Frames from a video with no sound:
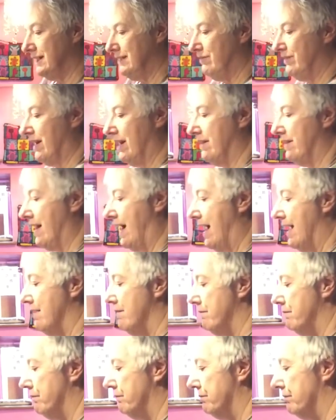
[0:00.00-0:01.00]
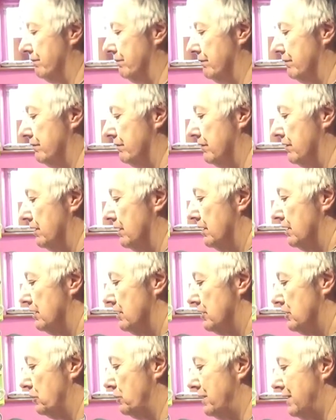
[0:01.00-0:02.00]
leave that there
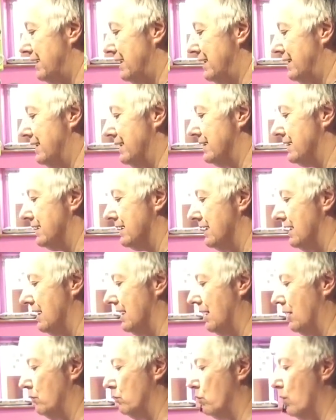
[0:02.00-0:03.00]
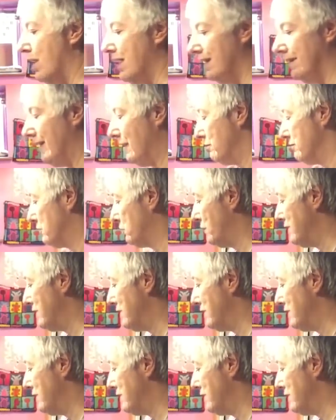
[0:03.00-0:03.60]
till we need it. And while I was